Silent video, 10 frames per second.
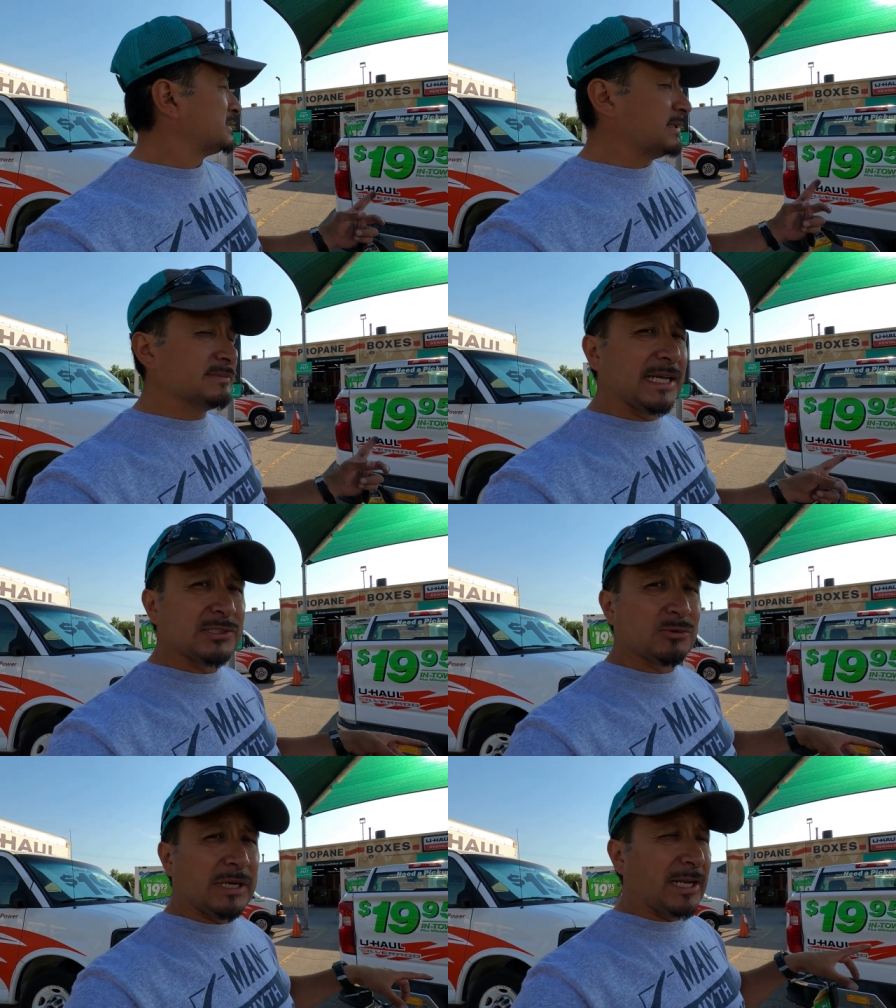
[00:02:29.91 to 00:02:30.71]

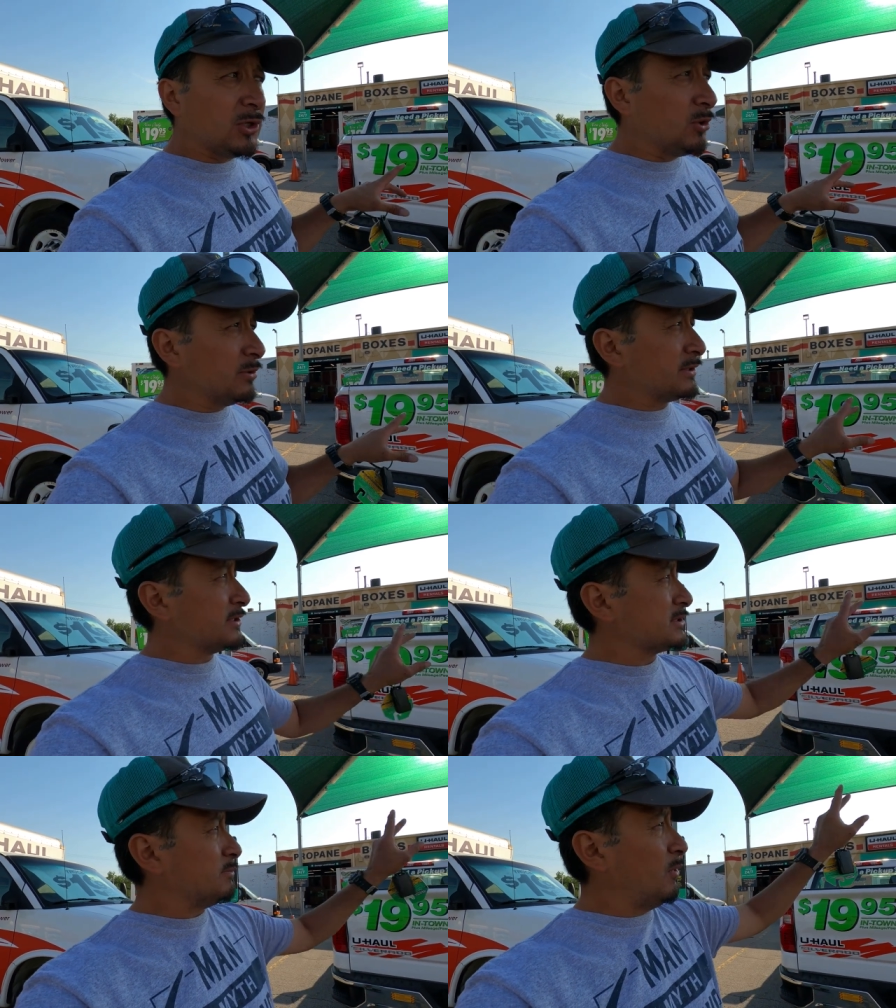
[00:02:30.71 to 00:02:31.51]
sometimes when i go
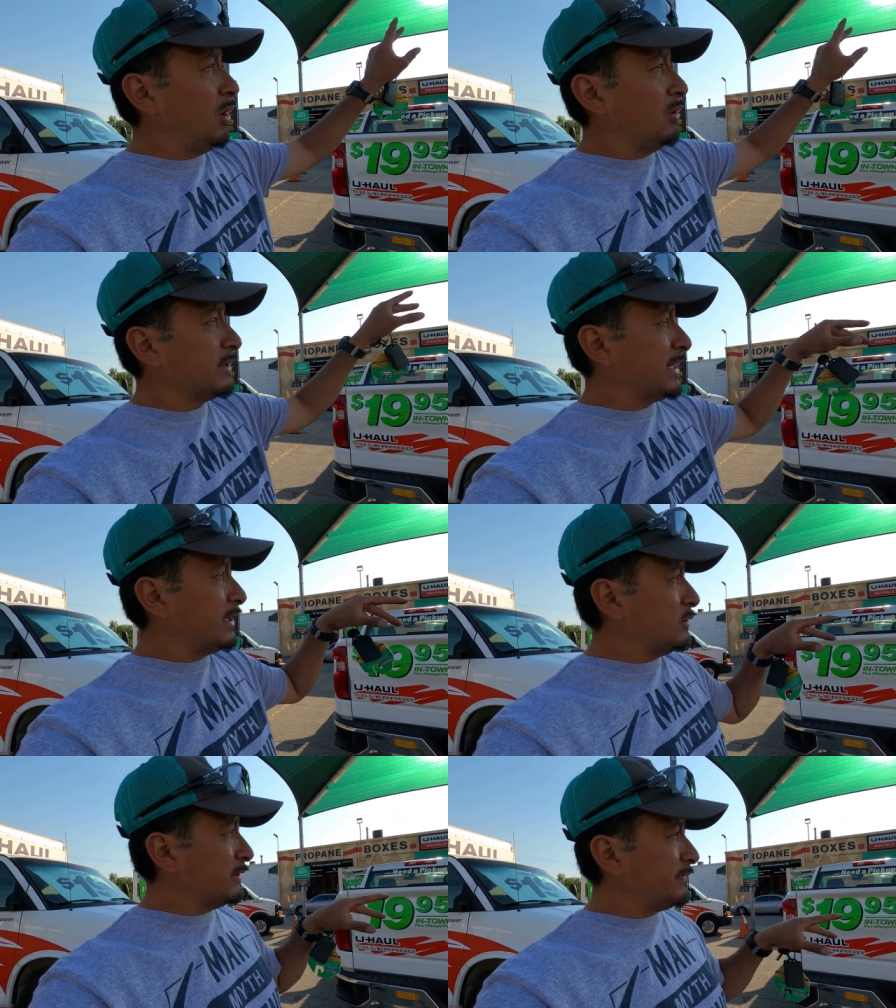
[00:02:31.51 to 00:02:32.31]
there's a mall that i
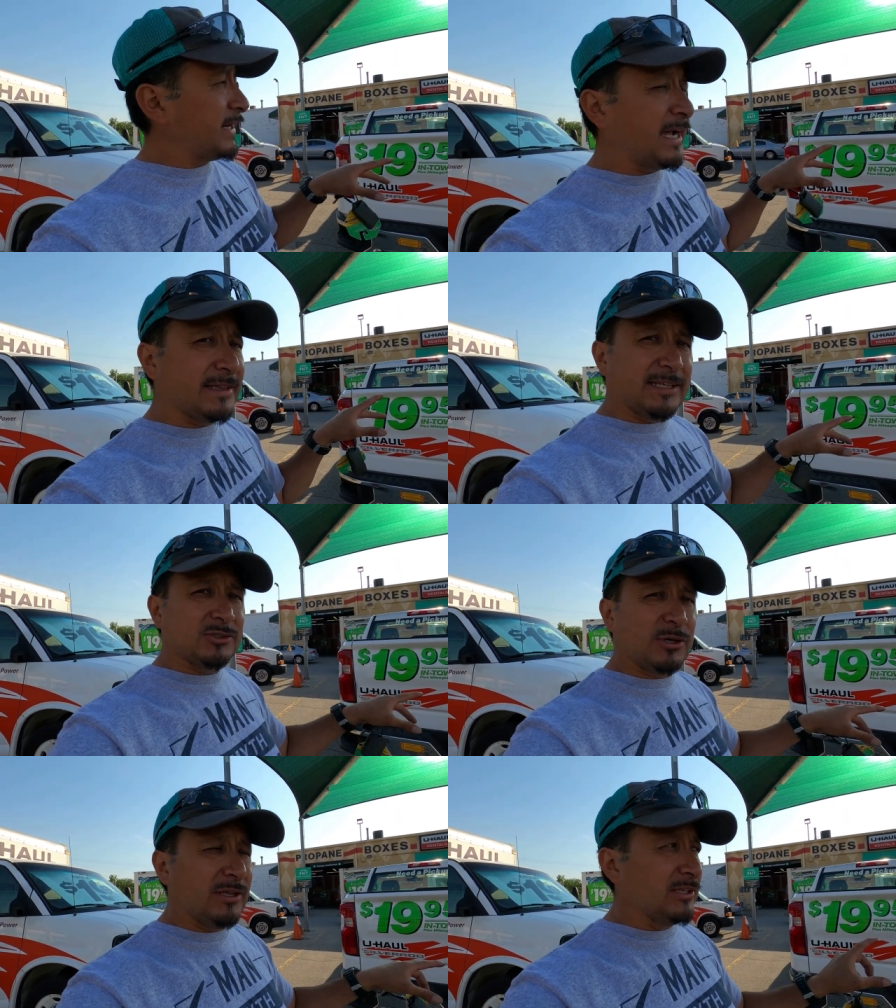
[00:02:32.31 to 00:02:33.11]
know if i got that
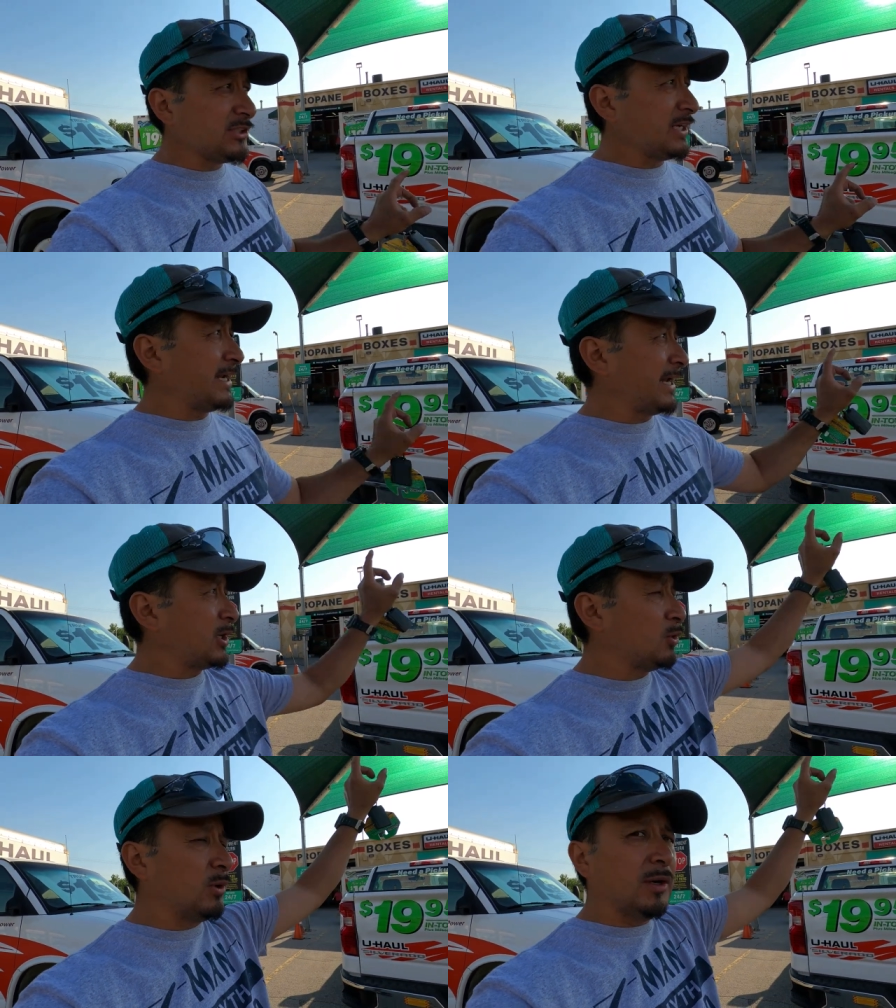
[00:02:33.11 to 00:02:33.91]
trailer hitch on and i
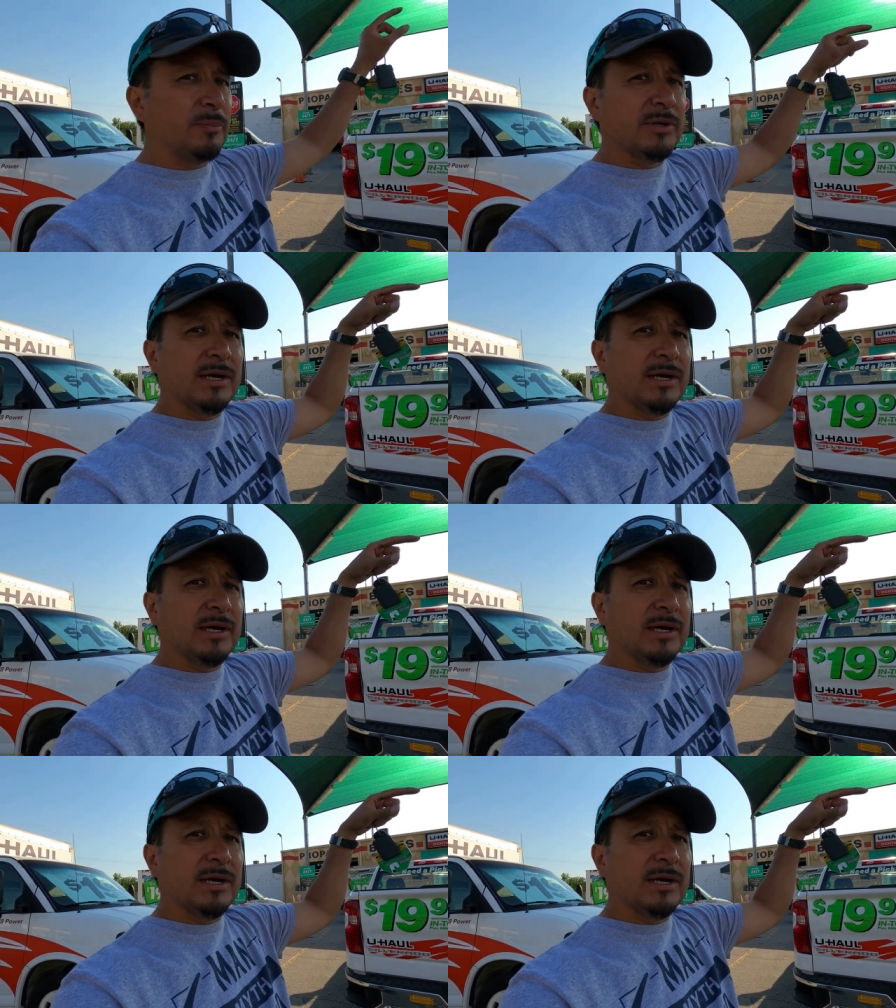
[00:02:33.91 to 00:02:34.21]
go up